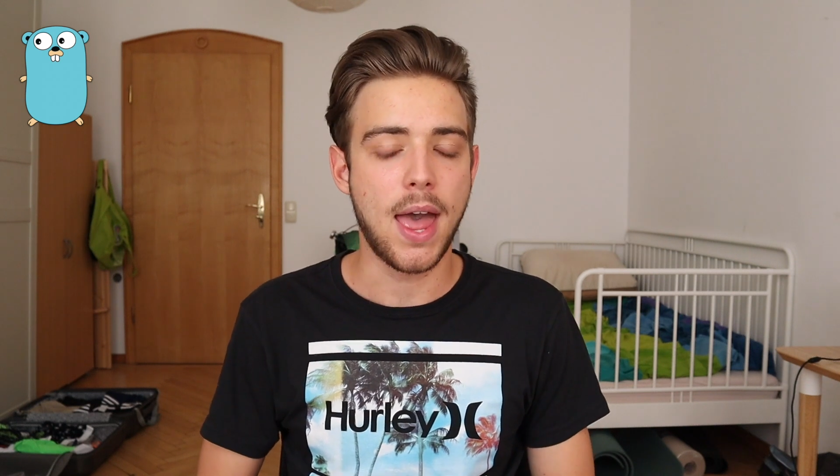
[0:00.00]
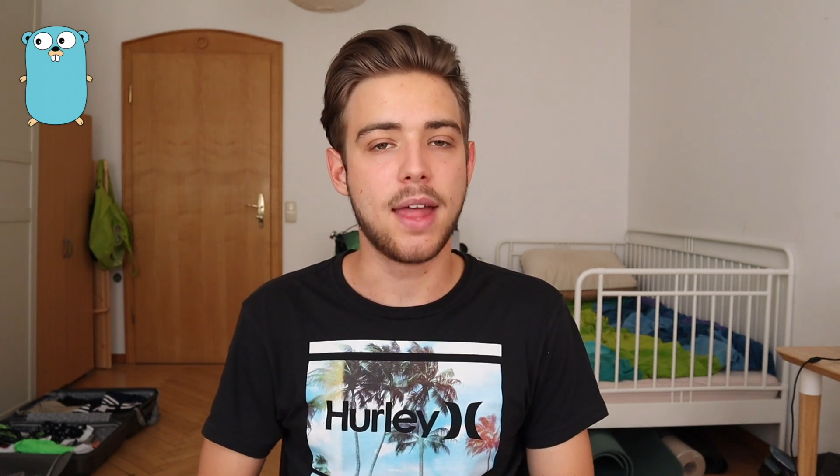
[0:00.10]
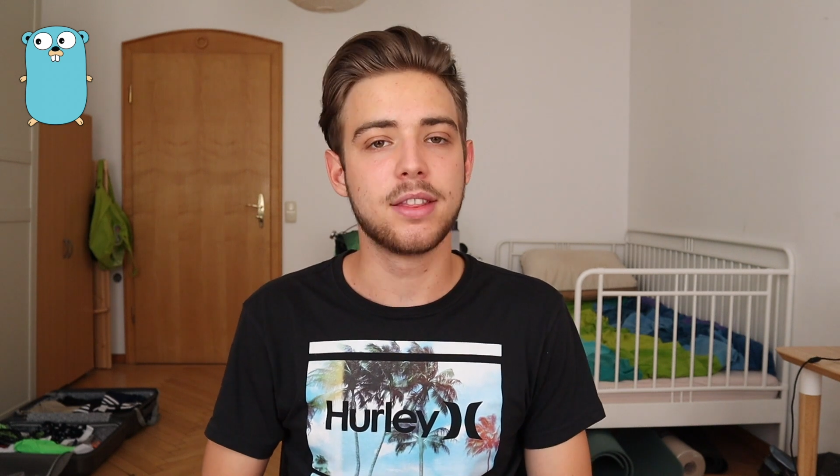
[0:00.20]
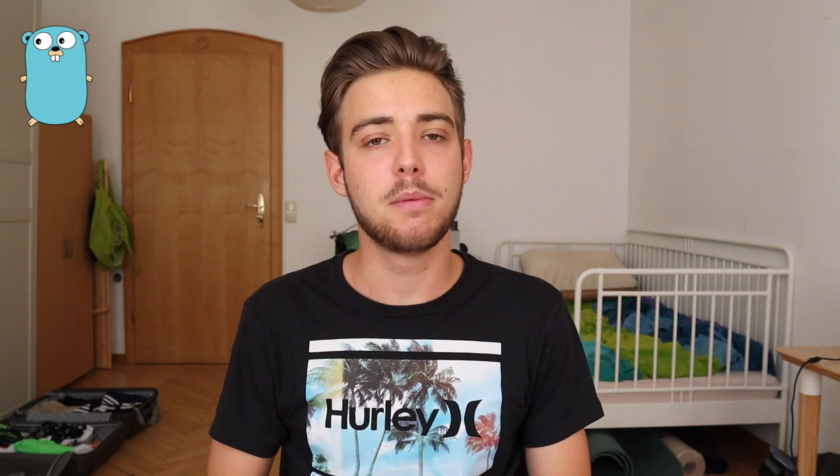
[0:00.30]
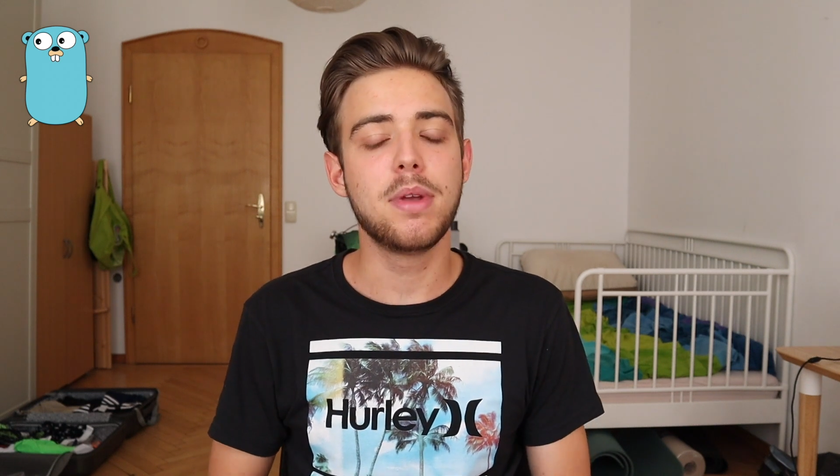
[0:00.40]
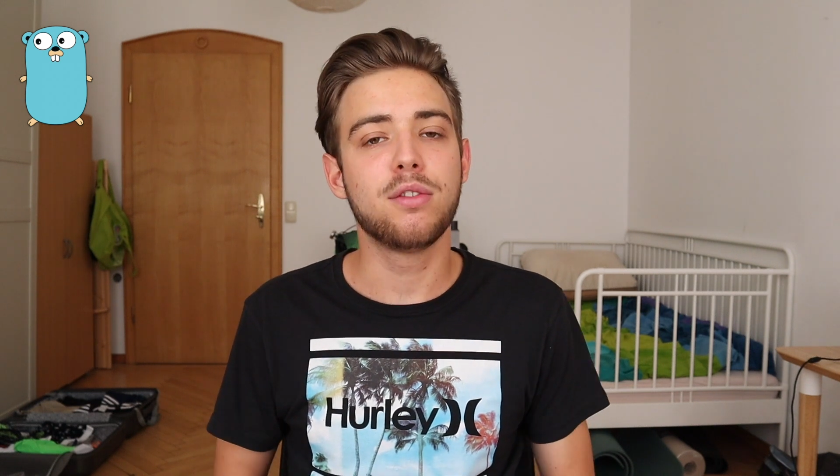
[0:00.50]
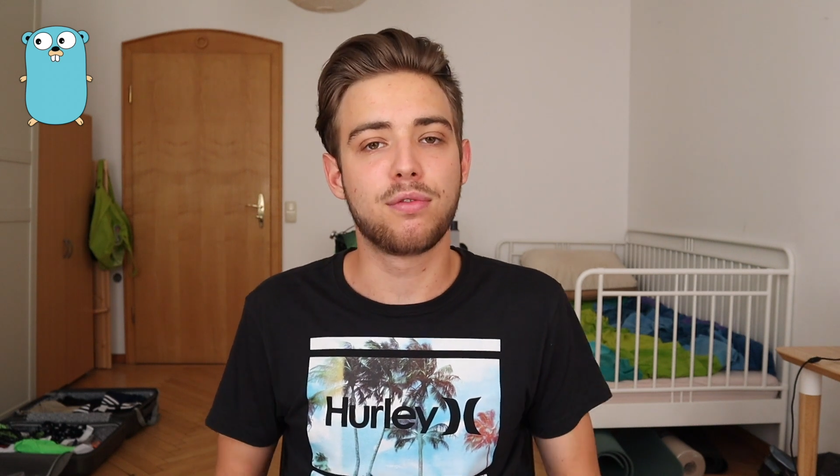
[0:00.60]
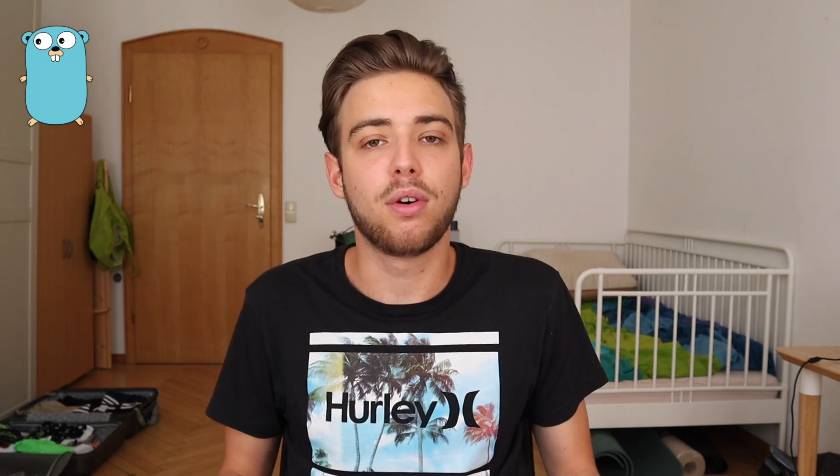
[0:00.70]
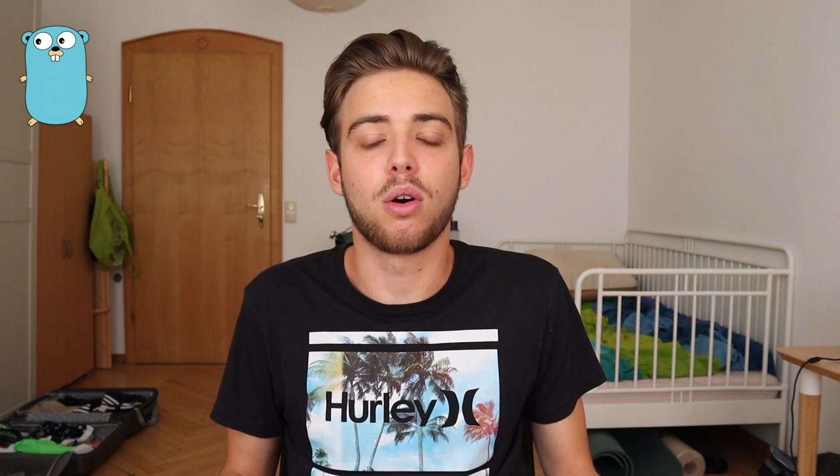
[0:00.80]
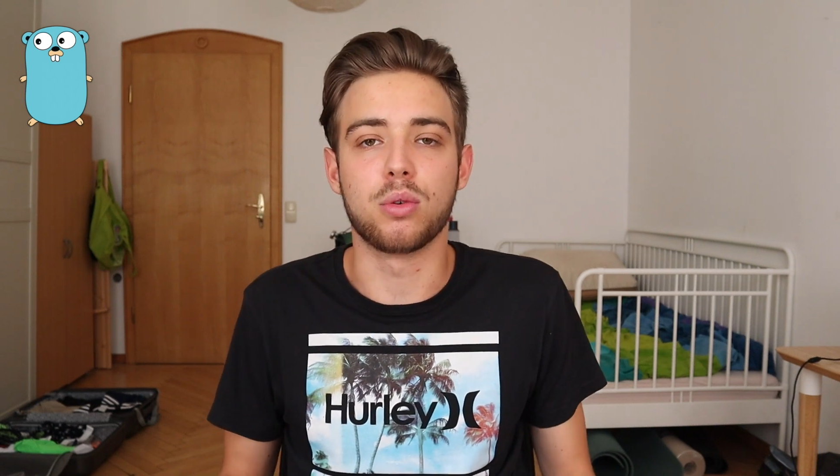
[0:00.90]
and the main
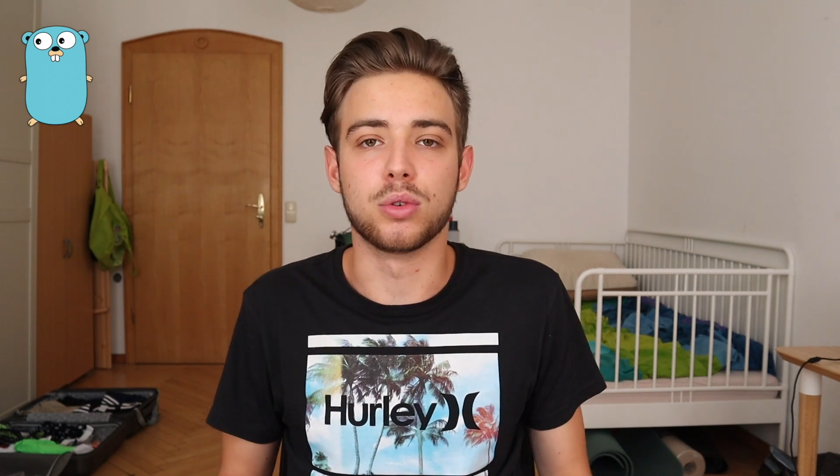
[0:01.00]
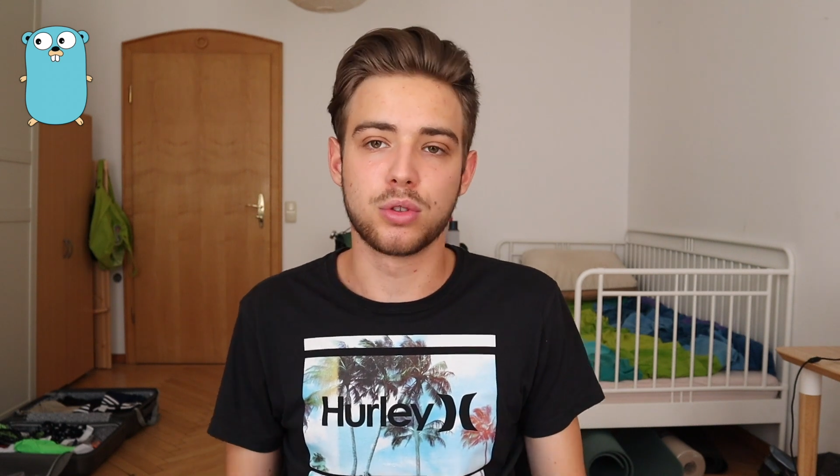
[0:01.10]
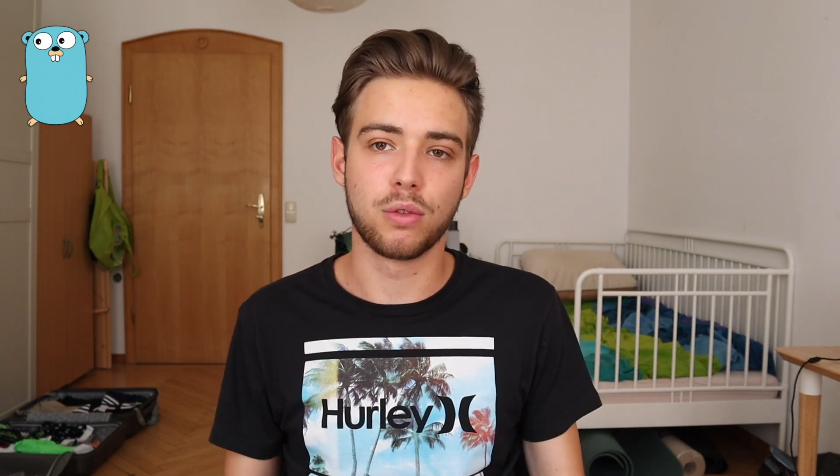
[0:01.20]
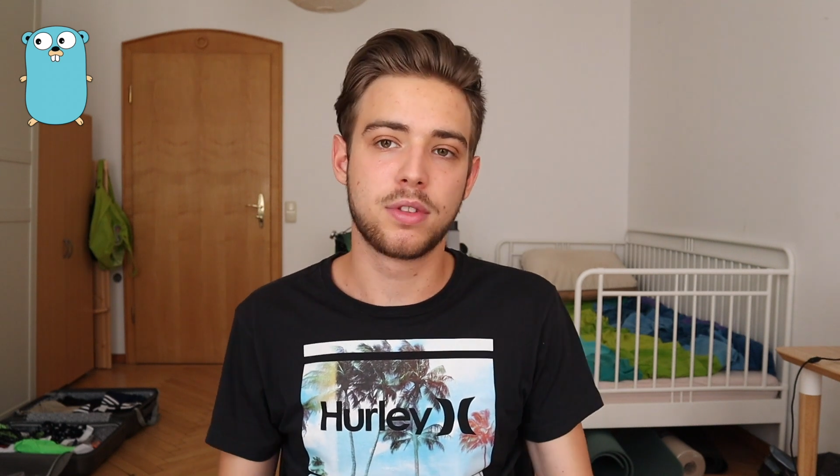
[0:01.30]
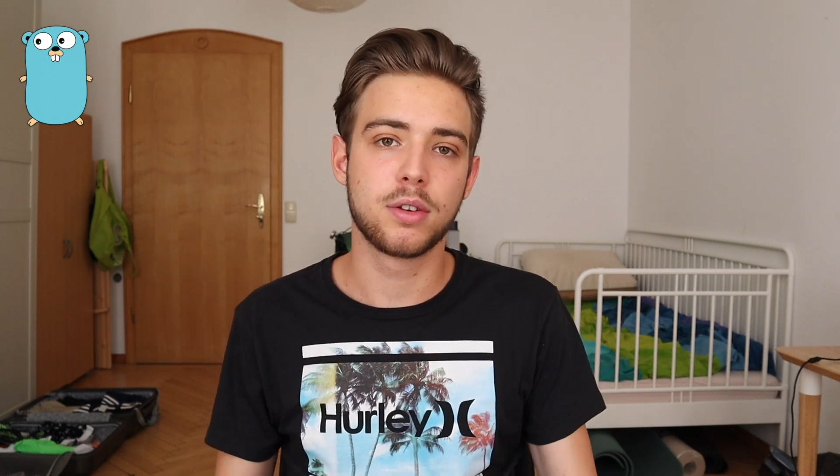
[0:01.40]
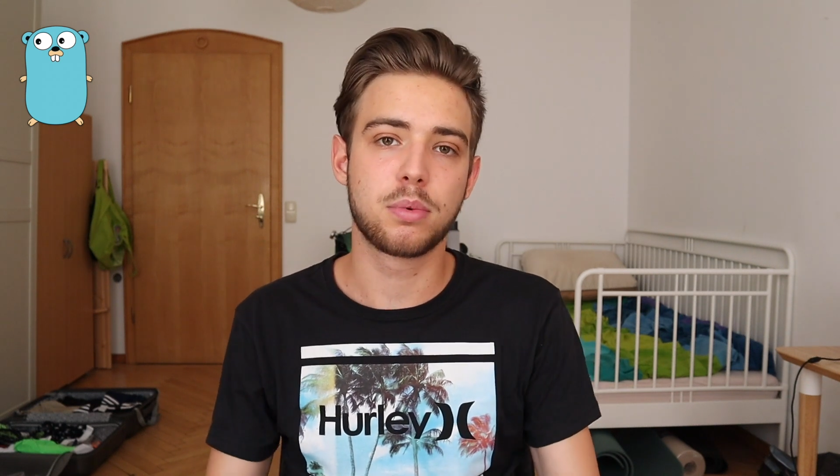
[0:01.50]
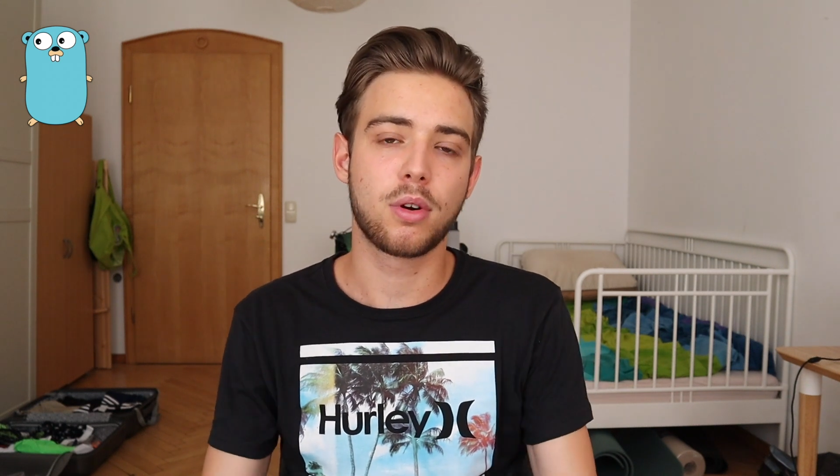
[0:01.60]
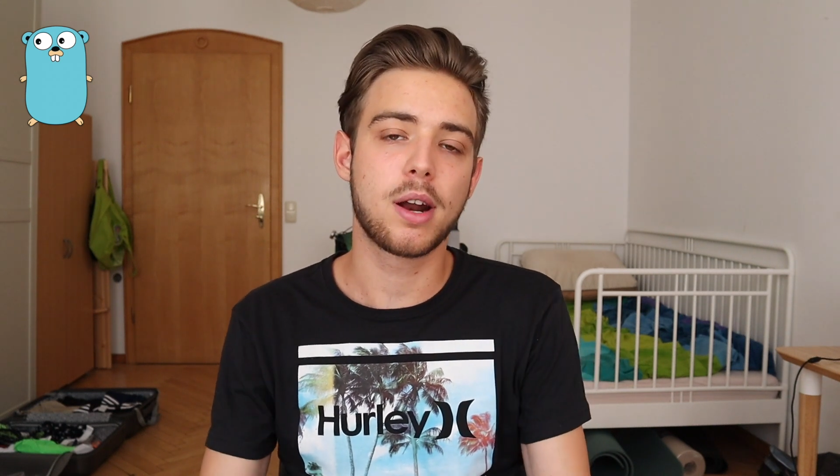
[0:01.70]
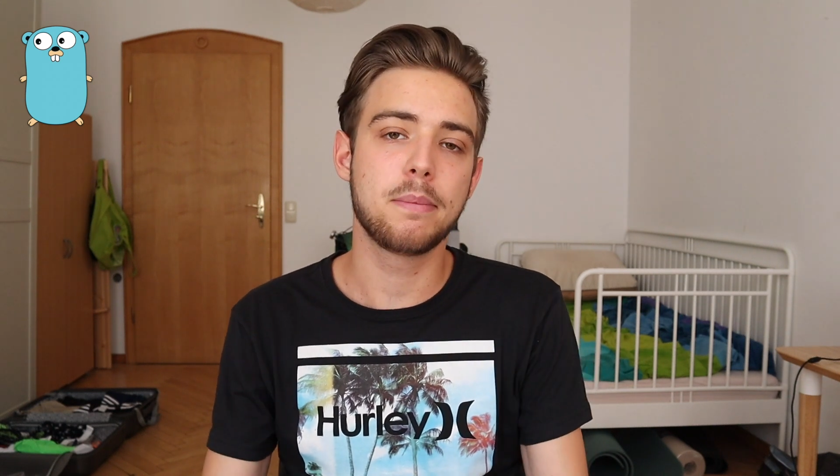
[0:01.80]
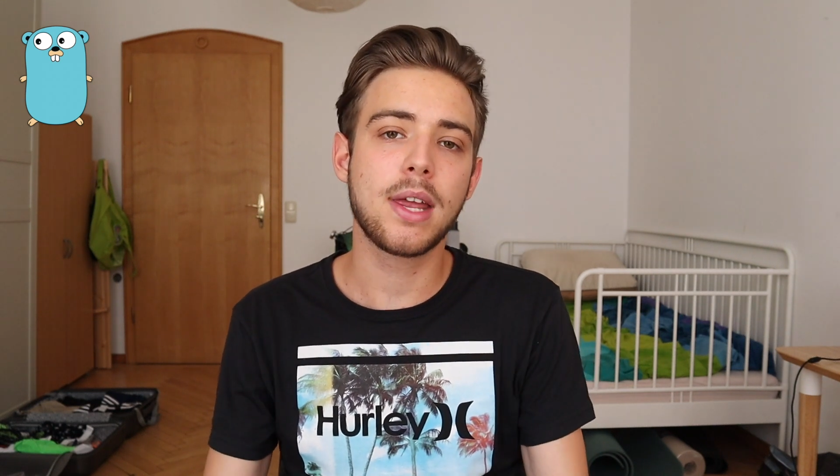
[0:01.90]
focus of this
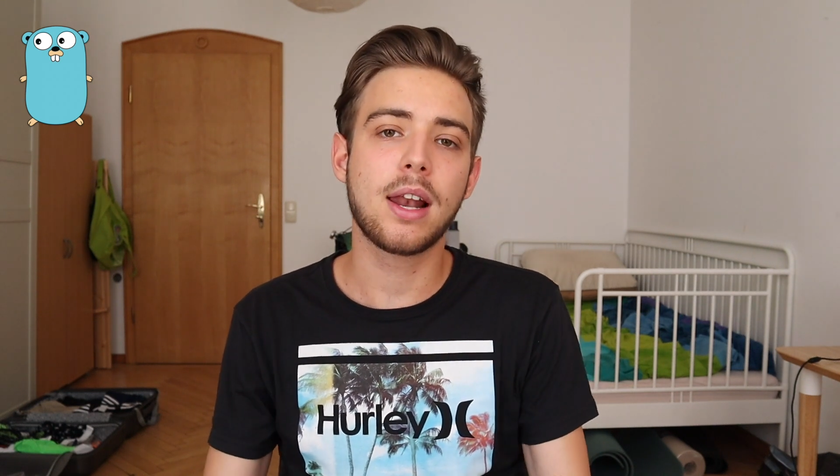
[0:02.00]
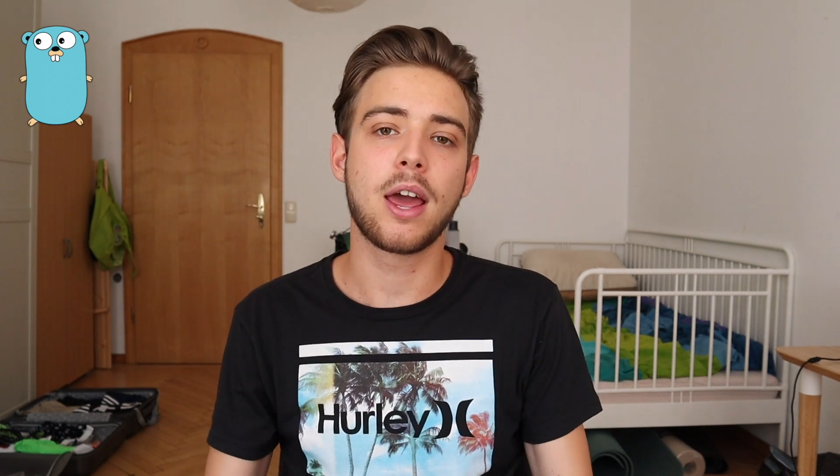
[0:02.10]
programming